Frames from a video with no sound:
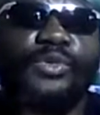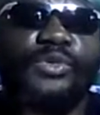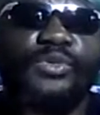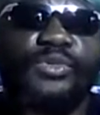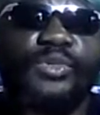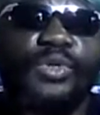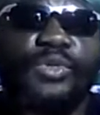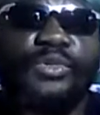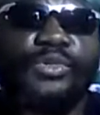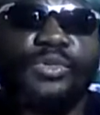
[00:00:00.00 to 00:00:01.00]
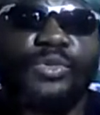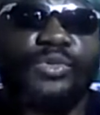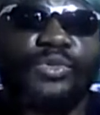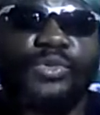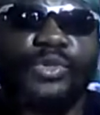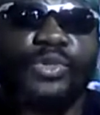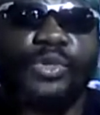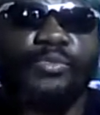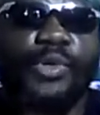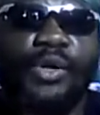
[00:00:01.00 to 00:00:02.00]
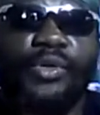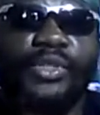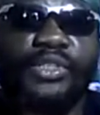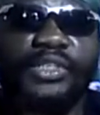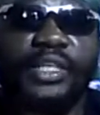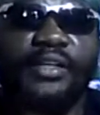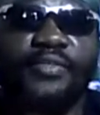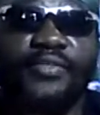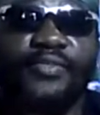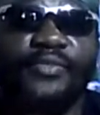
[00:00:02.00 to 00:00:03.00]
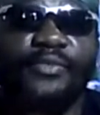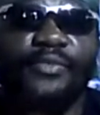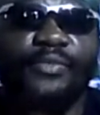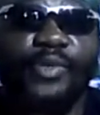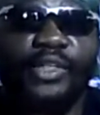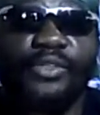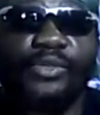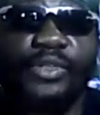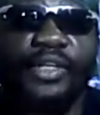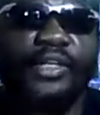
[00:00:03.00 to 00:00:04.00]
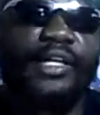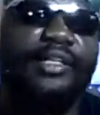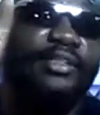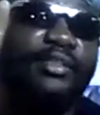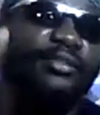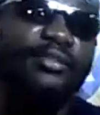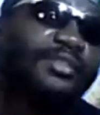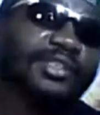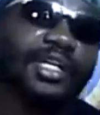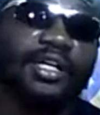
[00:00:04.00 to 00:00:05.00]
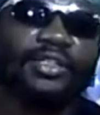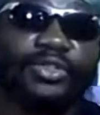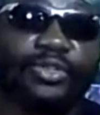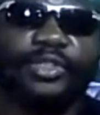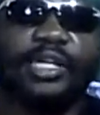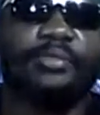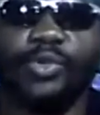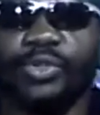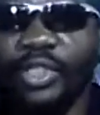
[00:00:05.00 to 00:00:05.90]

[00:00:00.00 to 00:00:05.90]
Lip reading: you don't bow yourself when you hear that psaltery, that